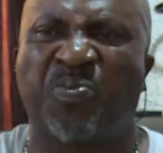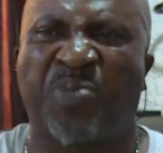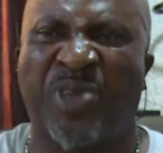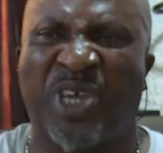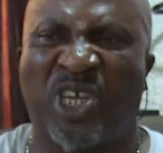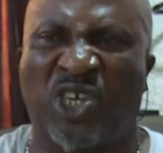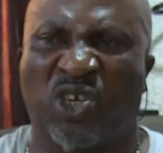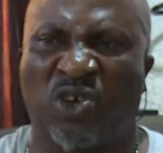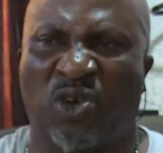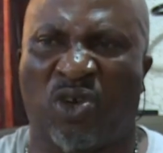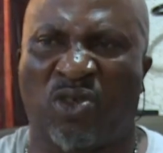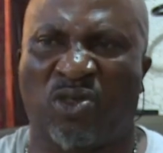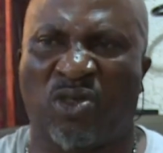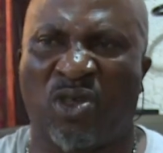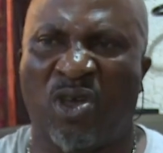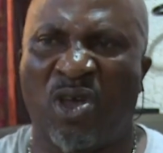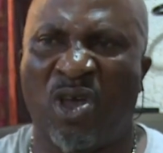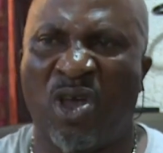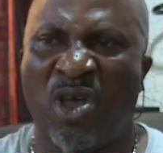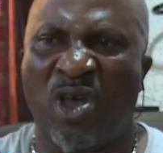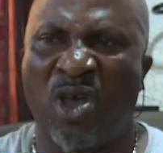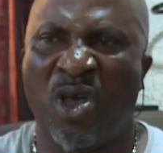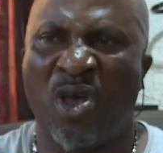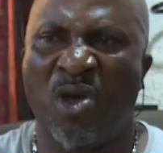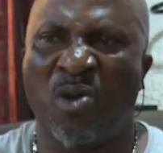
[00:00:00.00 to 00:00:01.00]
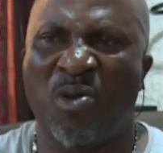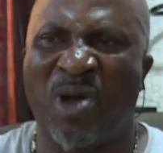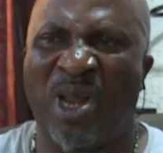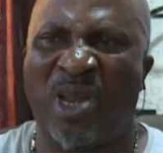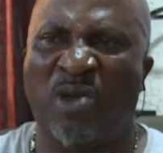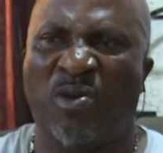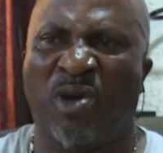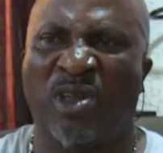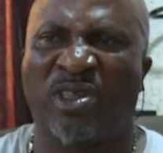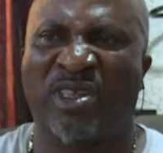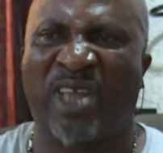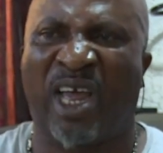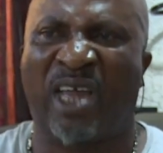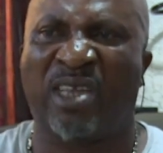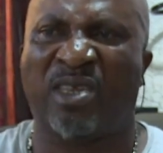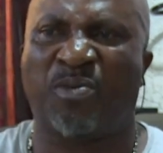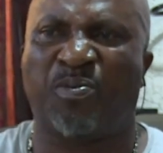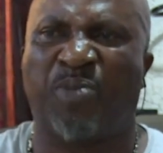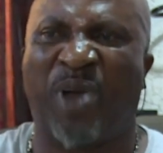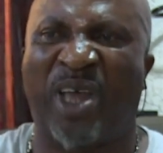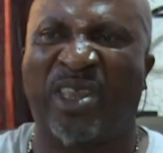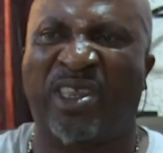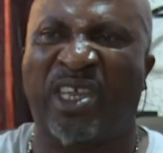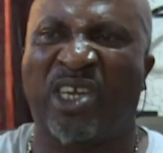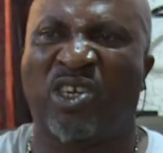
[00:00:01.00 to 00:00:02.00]
pictures when he was
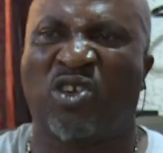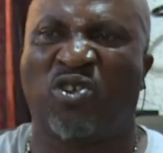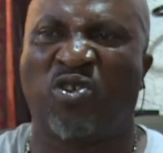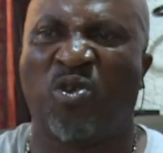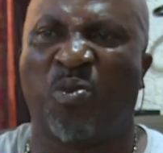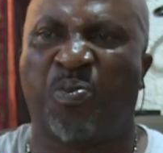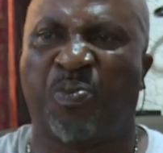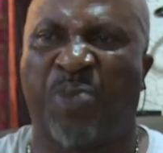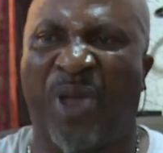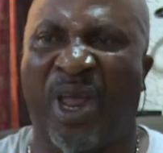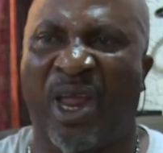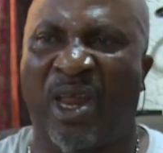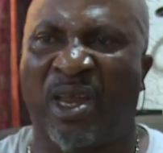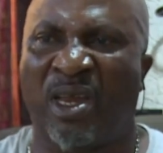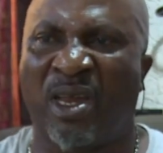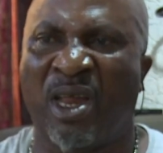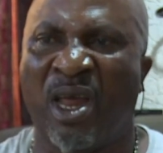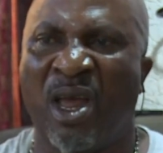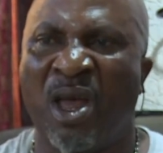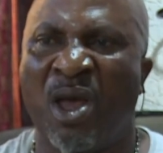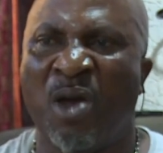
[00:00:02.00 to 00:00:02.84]
passing through pain?